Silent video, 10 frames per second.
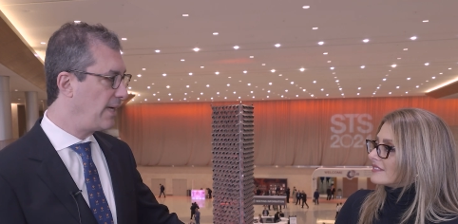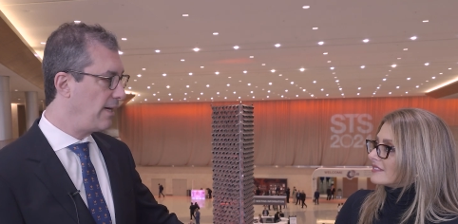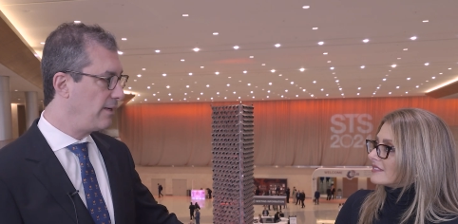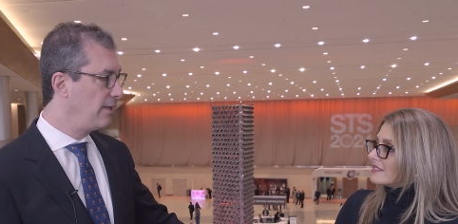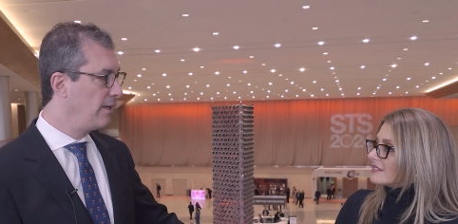
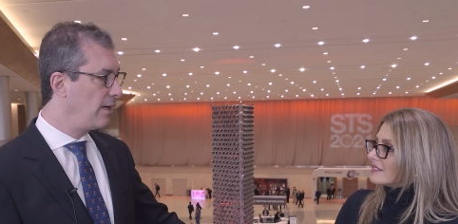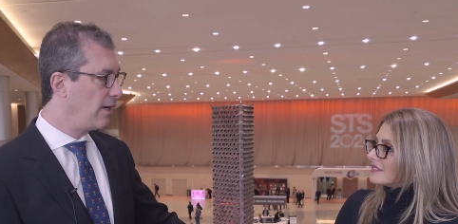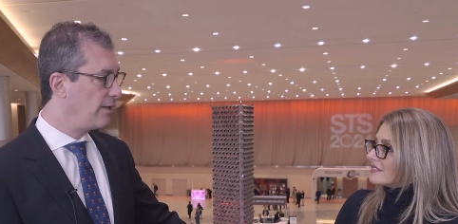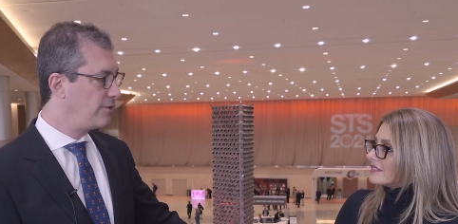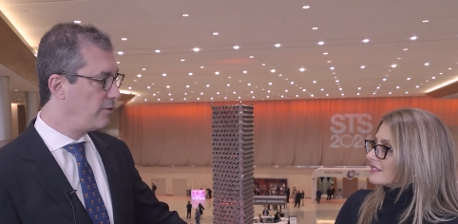Speaker 1: about
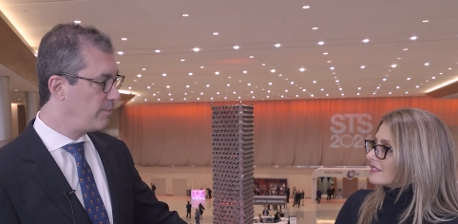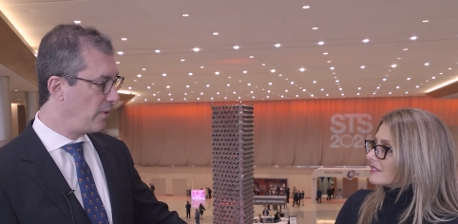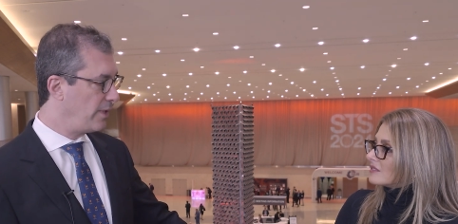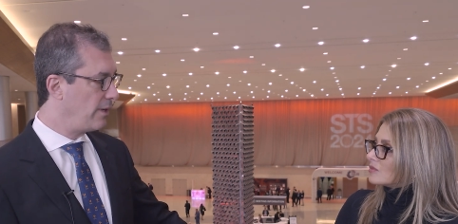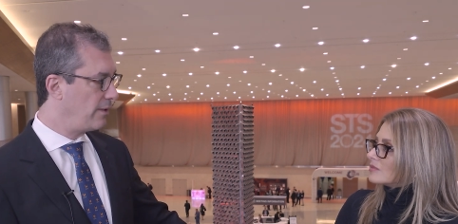our
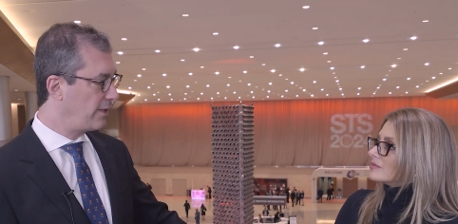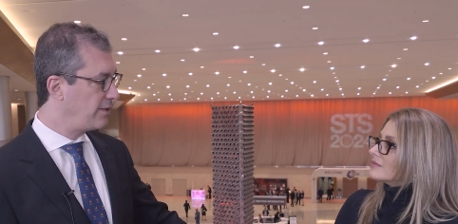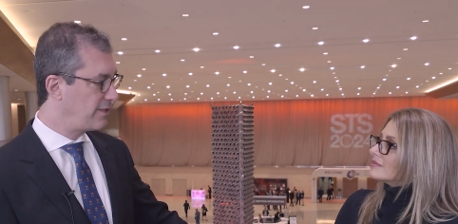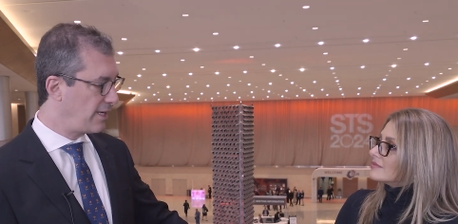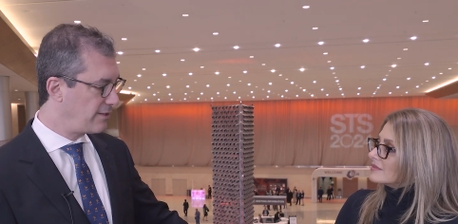2.0
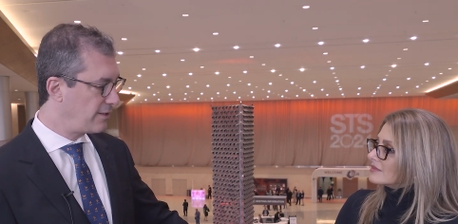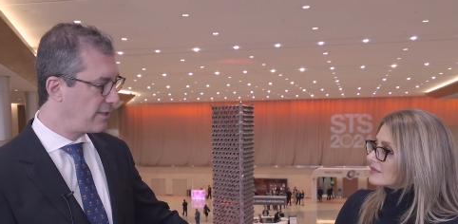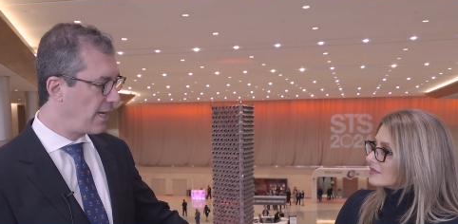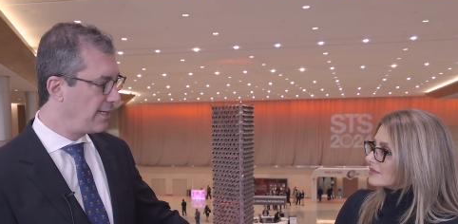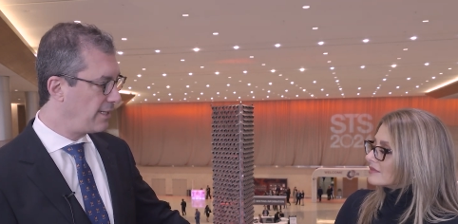
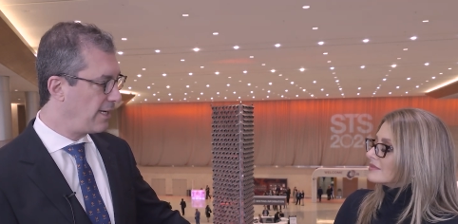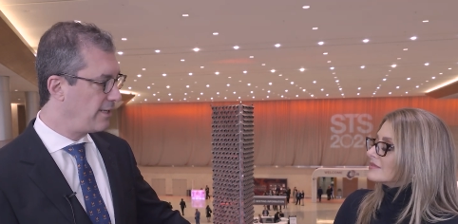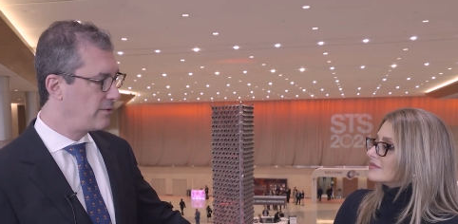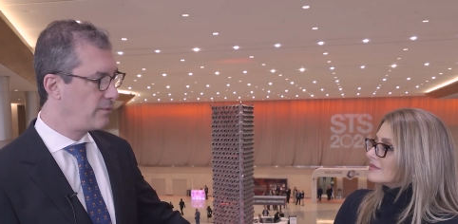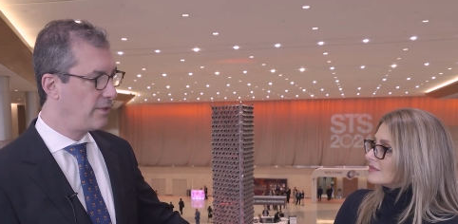consensus
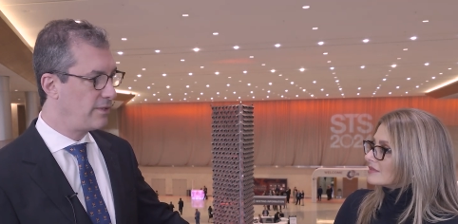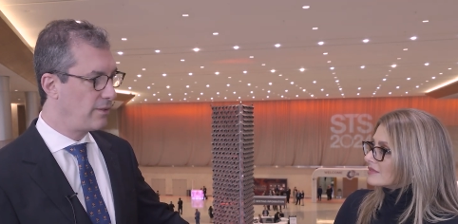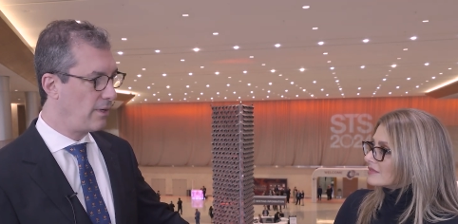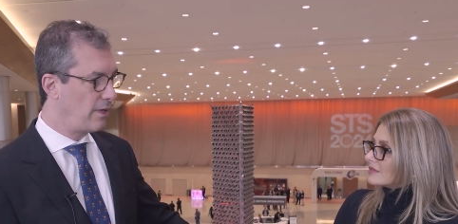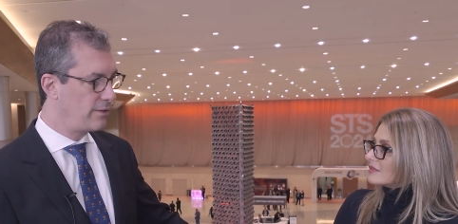guidelines,
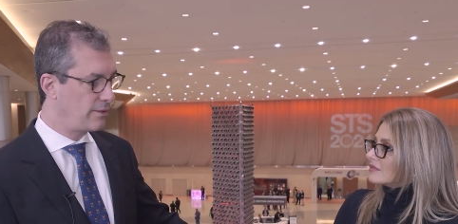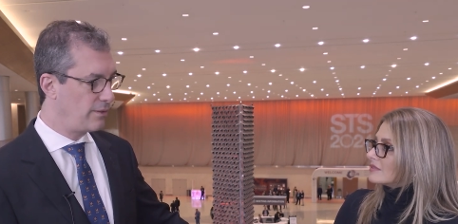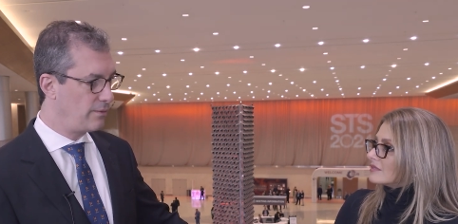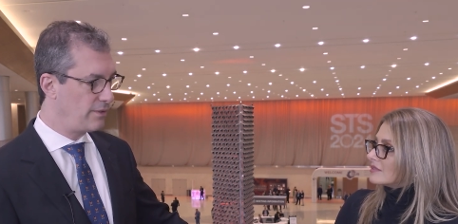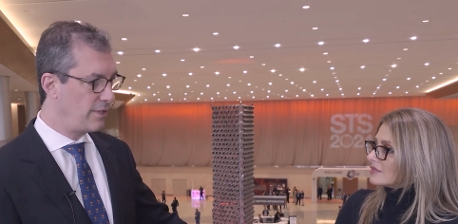which
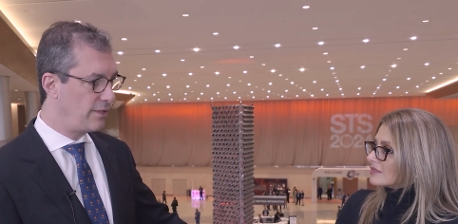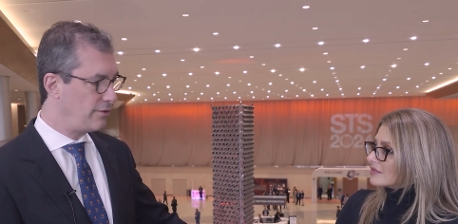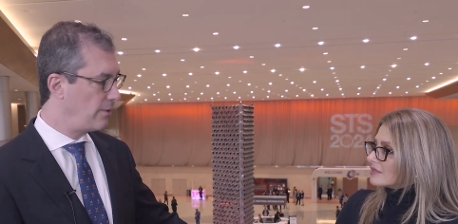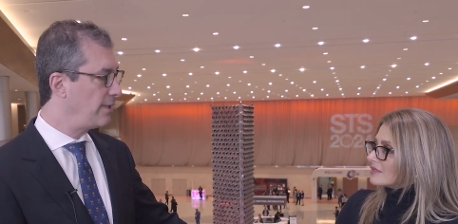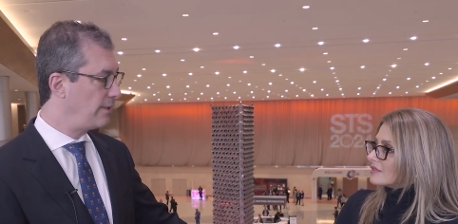also was
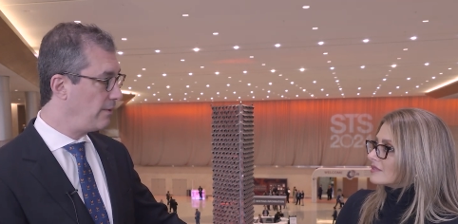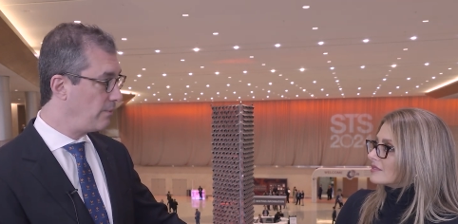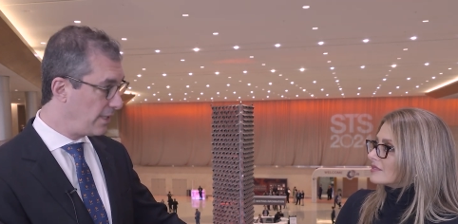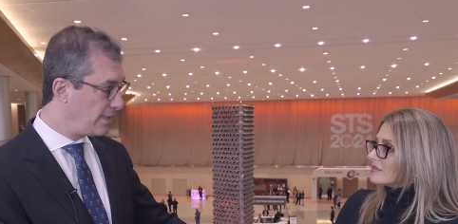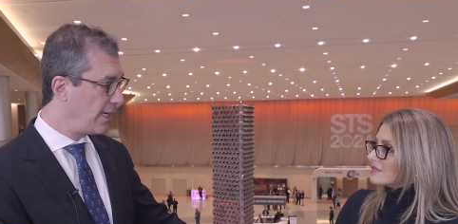done jointly
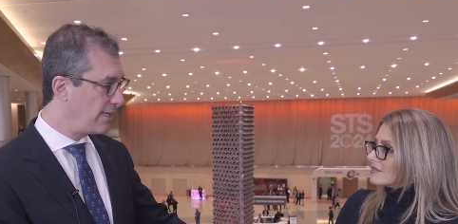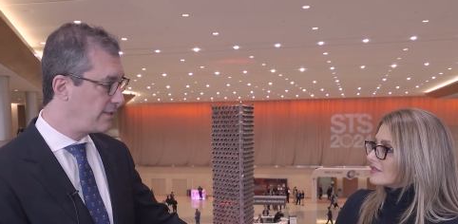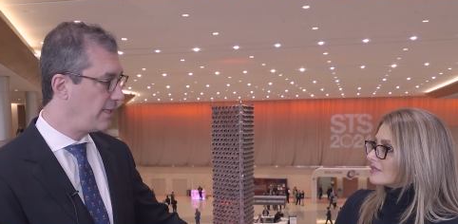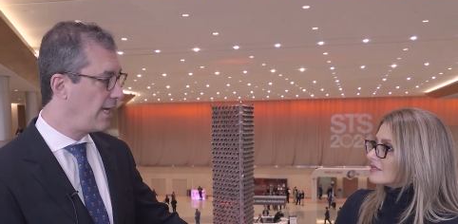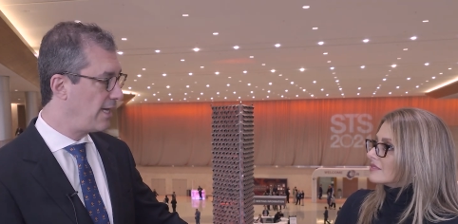with the
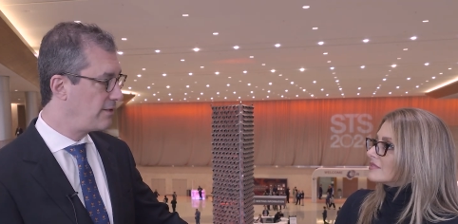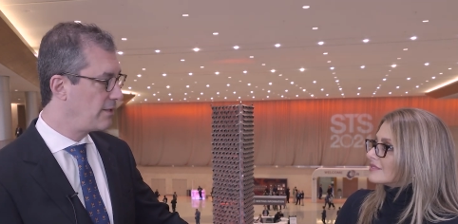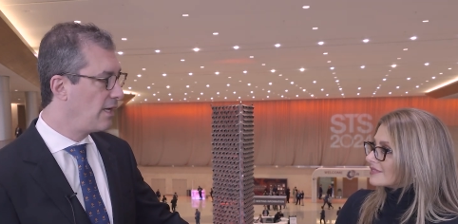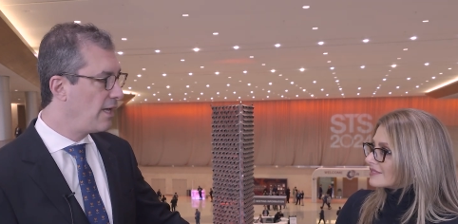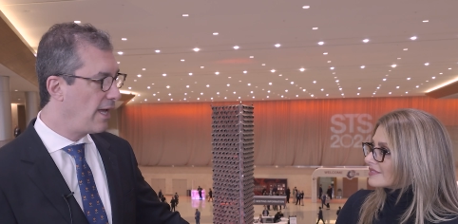
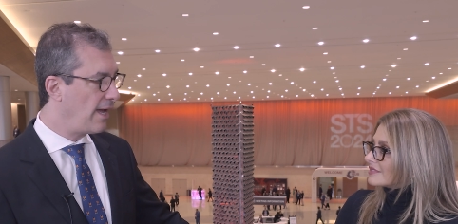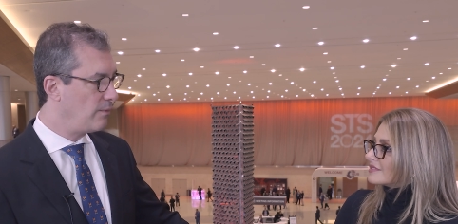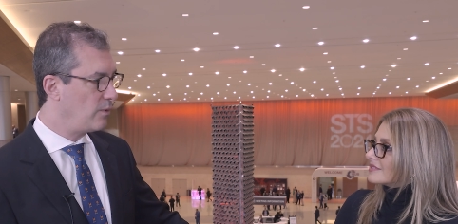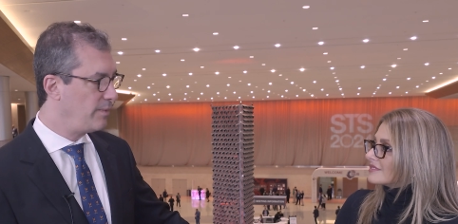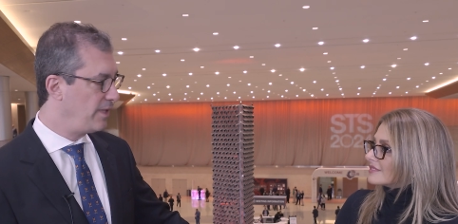STS
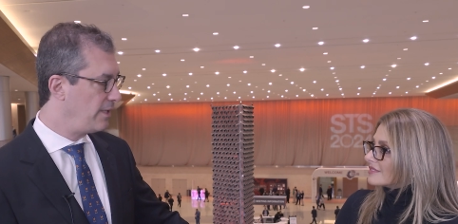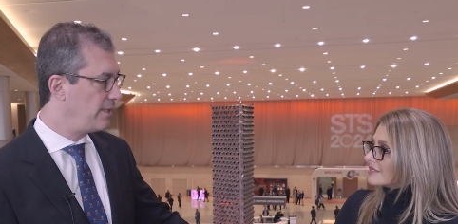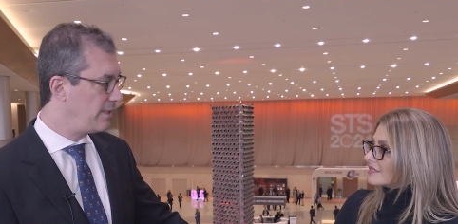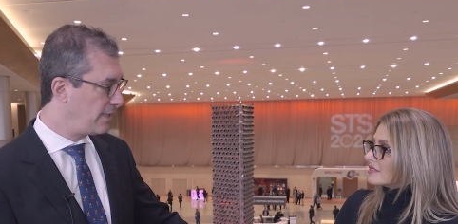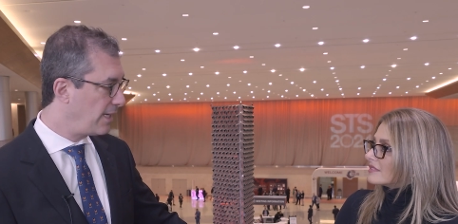and will be
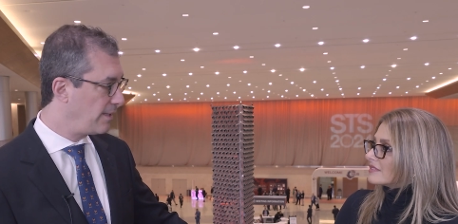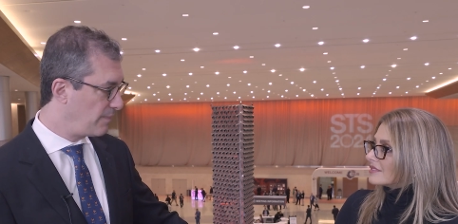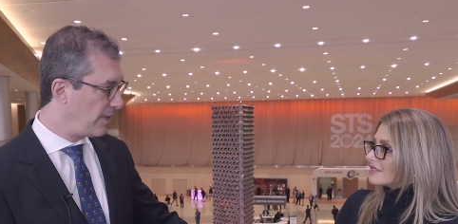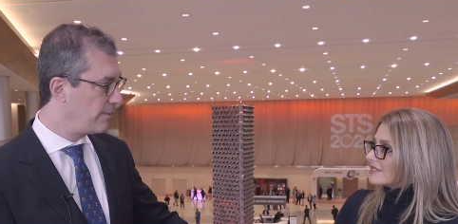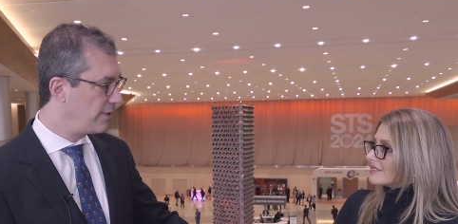getting
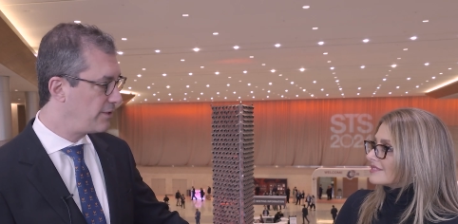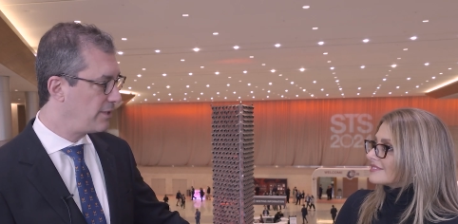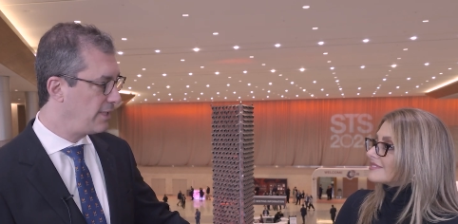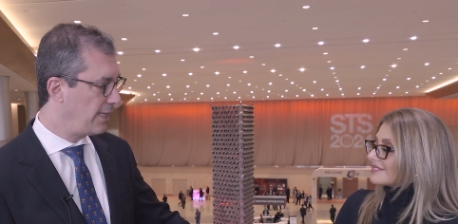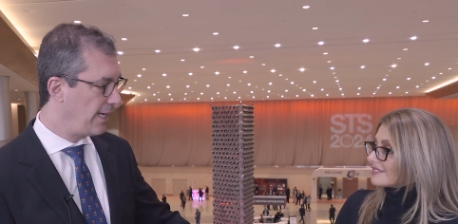
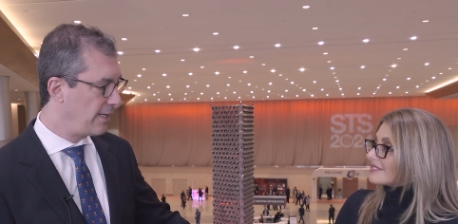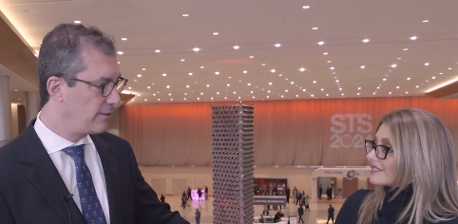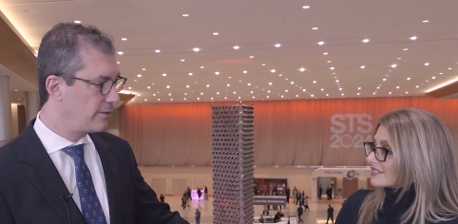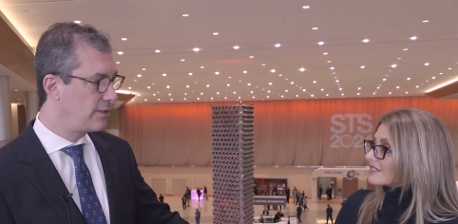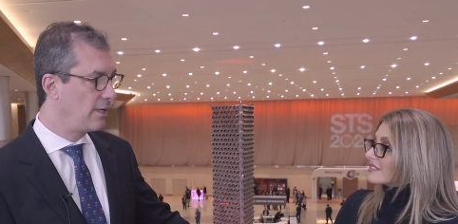published in the
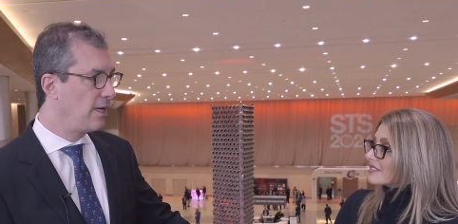Annals.